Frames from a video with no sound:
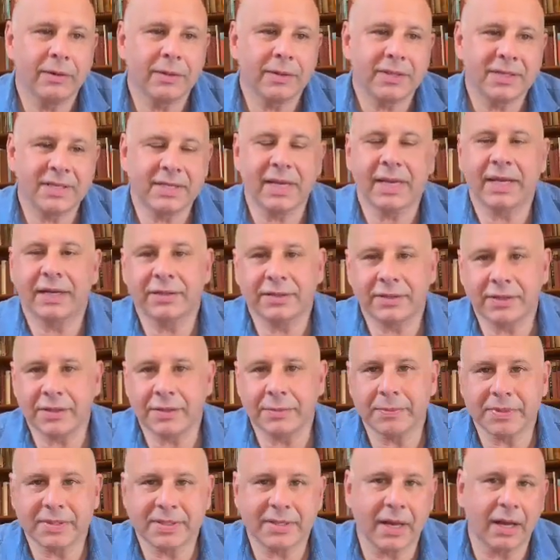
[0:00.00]
sing to
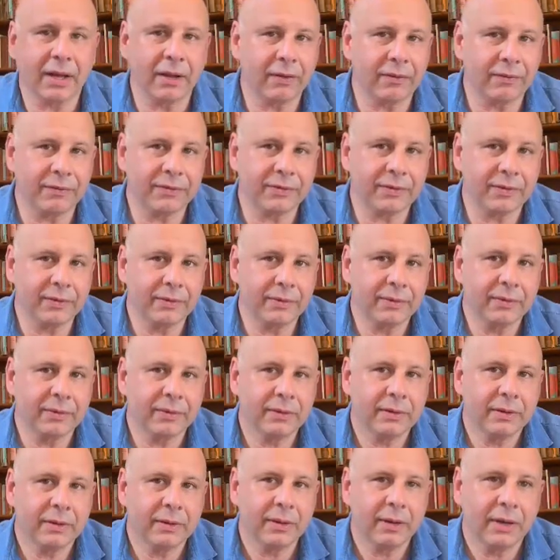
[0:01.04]
themselves.
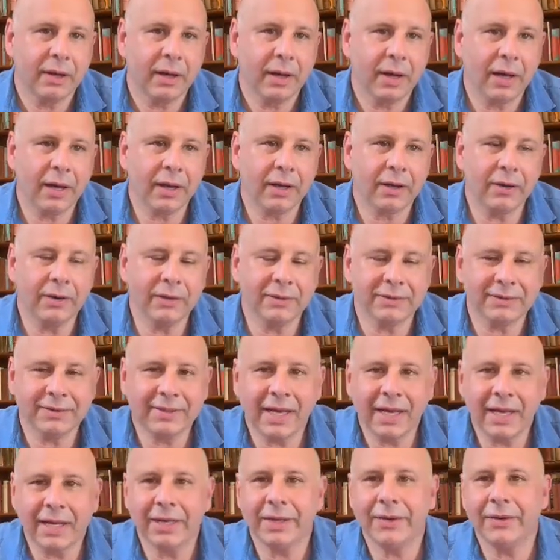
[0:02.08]
I can't
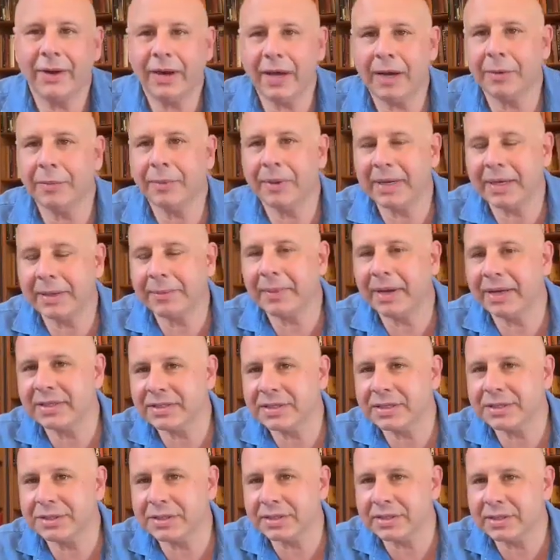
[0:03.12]
tell you how many
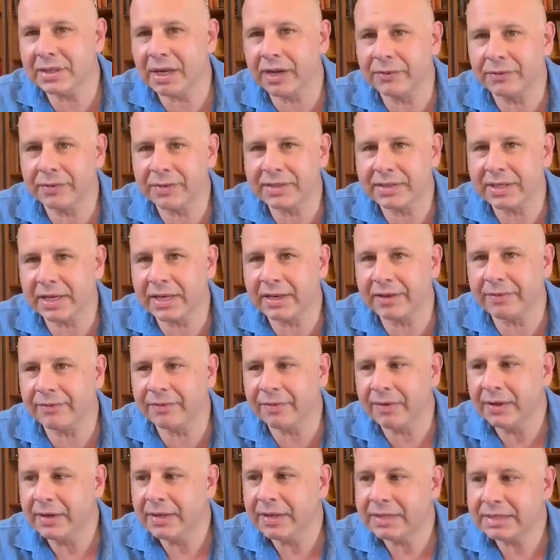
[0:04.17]
messages I
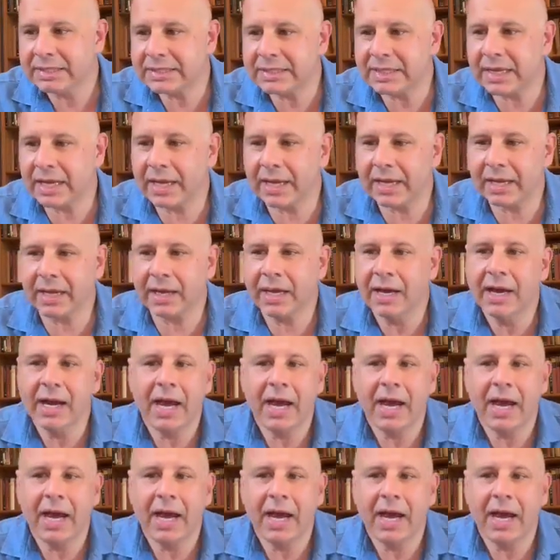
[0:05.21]
receive saying,